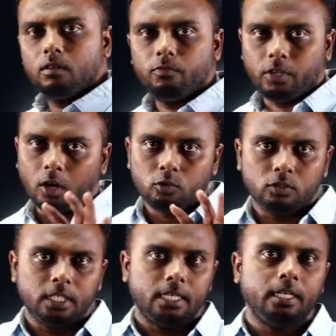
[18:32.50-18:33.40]
We have to
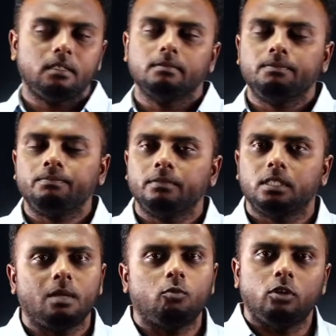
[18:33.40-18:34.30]
generate
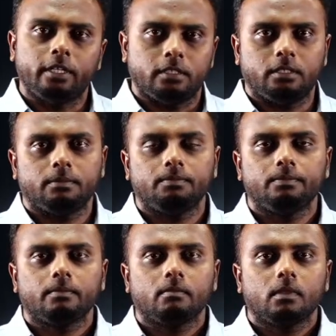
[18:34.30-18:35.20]
same voltage.
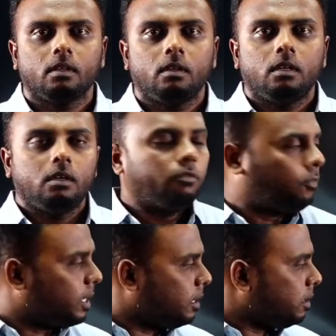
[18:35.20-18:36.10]

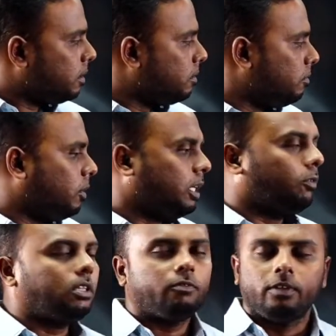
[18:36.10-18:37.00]
For that, whatever
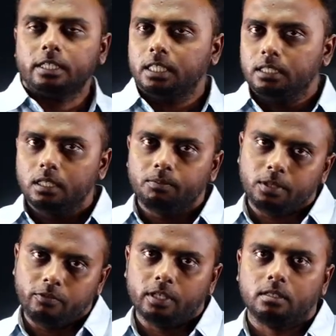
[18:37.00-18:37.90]
the flux is there
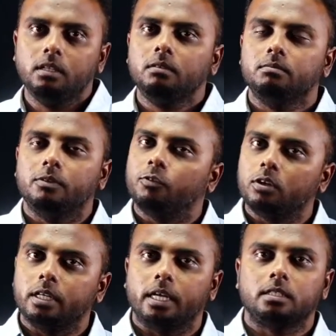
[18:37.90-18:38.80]
previously before
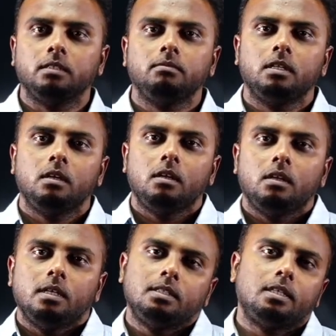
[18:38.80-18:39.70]
reaction,
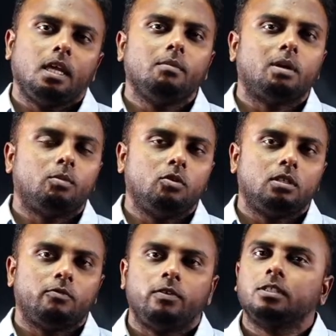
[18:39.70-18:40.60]
same amount
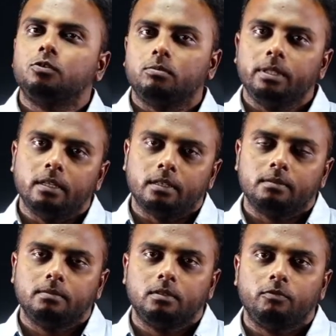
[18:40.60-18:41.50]
of flux should be there.
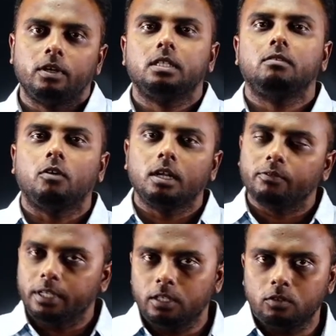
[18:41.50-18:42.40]
For that, what we
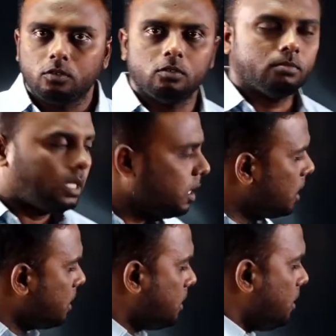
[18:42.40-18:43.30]
need to do?
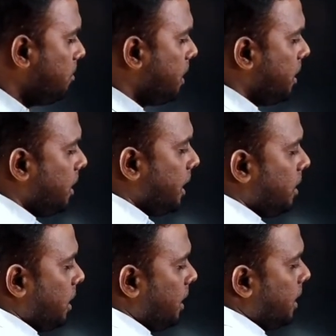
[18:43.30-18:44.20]
Simply
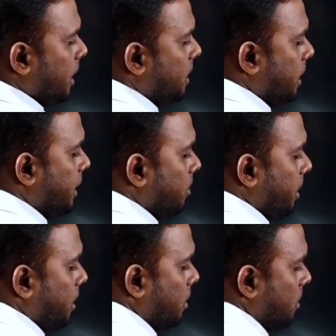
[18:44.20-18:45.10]
increase little
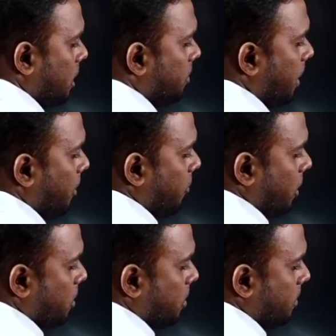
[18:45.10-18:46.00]
bit this main
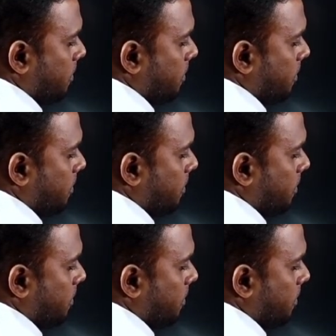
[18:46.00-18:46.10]
flux.